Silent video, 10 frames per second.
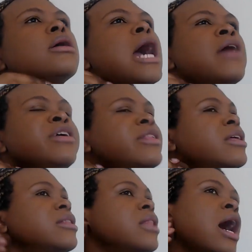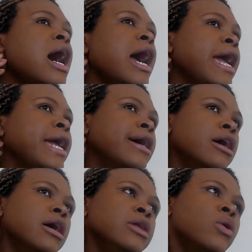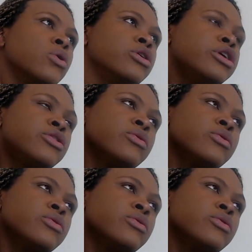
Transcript: having to lie in order to